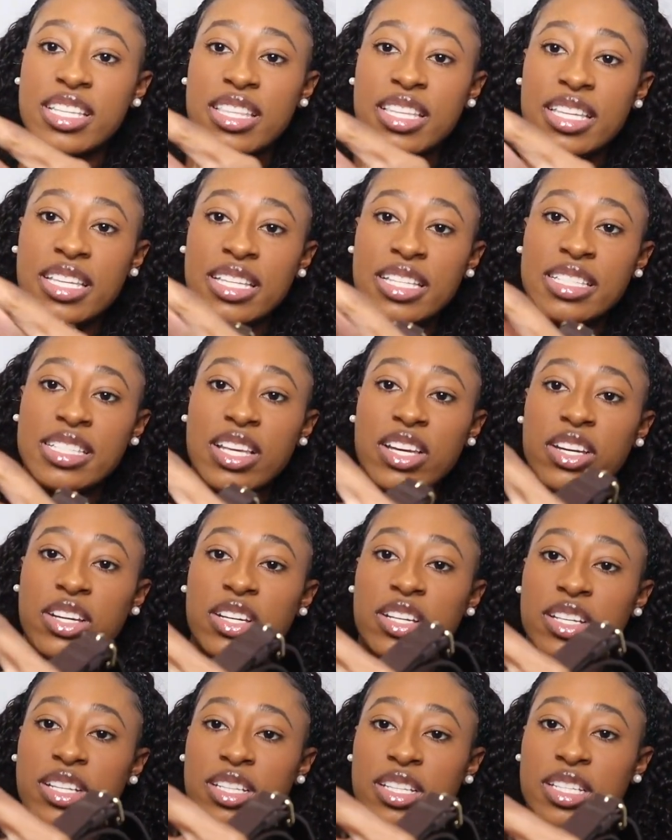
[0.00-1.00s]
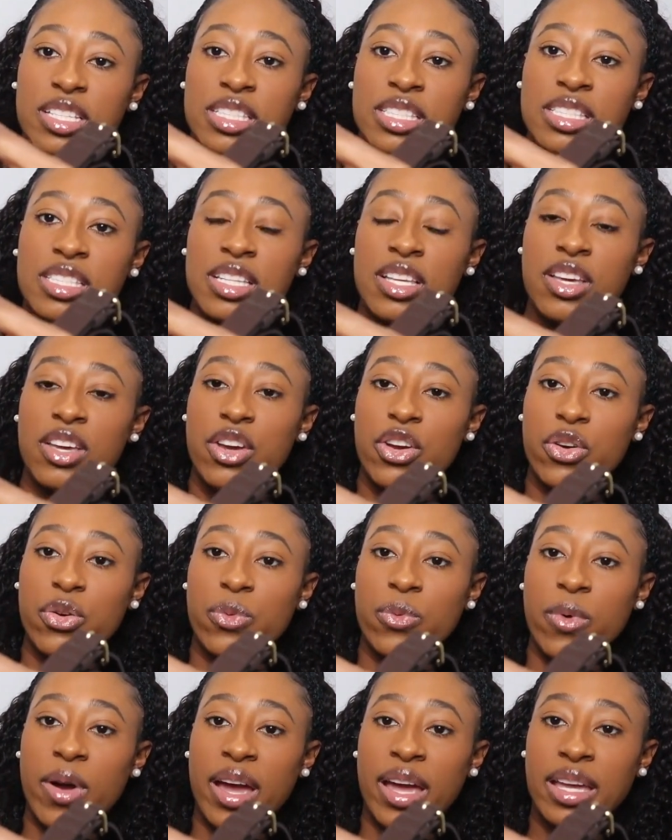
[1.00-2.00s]
to these hooks
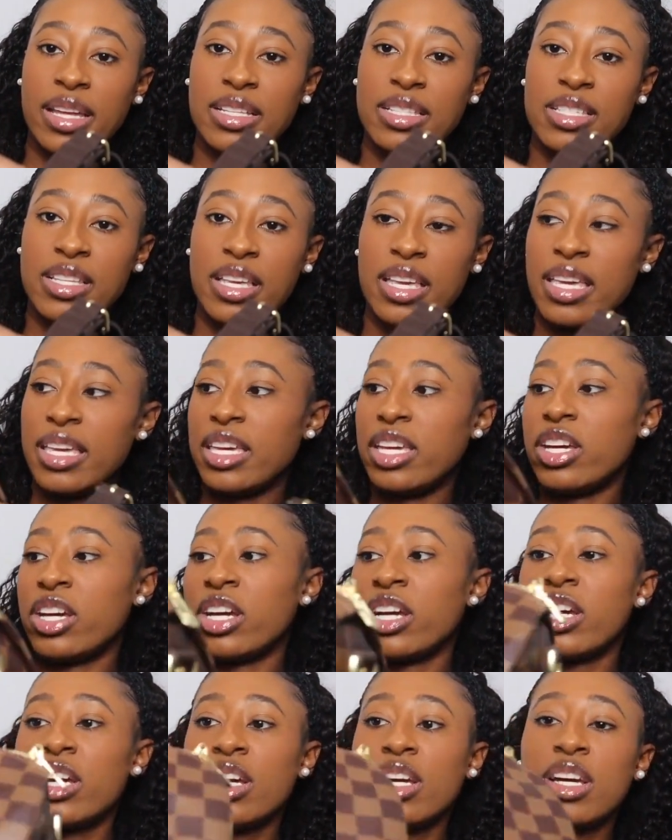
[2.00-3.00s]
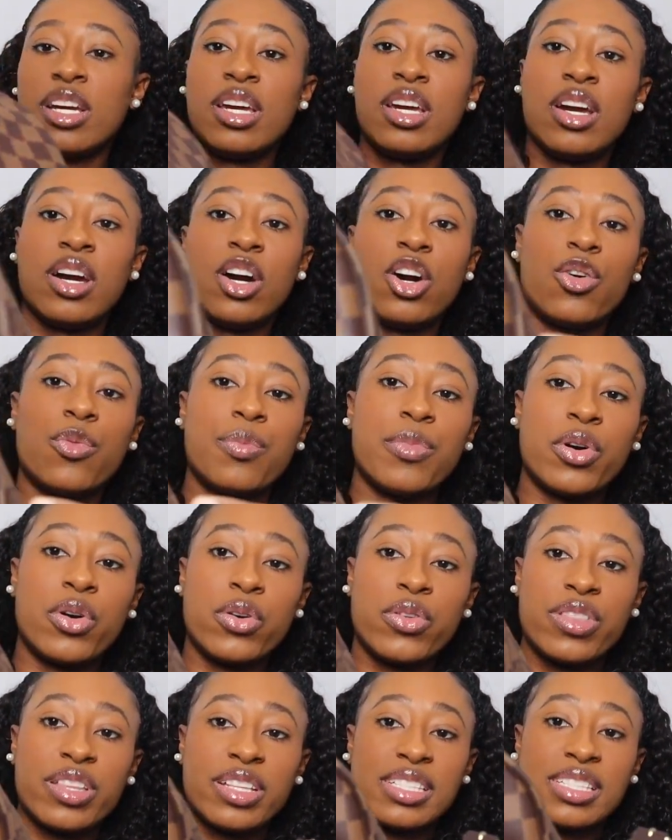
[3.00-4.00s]
right here on
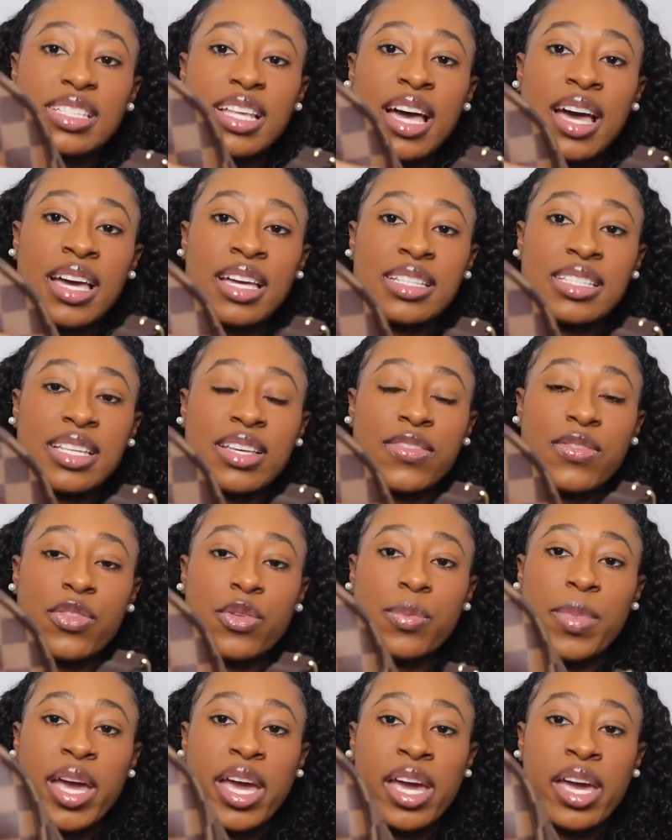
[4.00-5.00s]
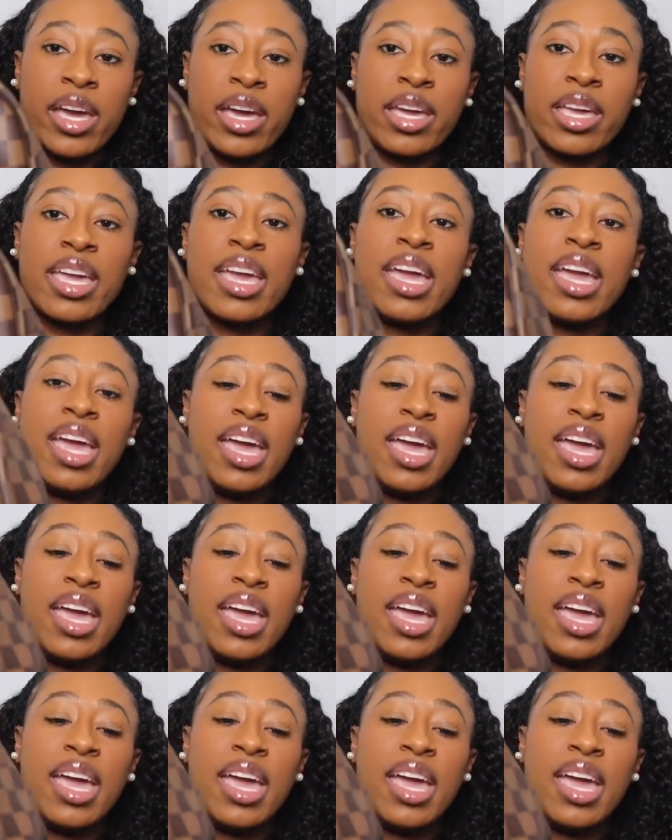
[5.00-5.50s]
both sides of the bag.